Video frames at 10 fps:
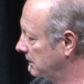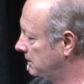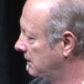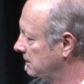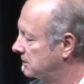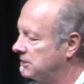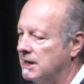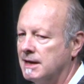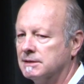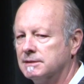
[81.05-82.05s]
It gets
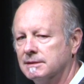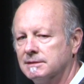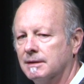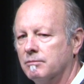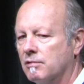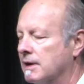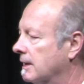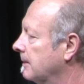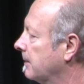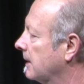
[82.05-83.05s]
changed in some way.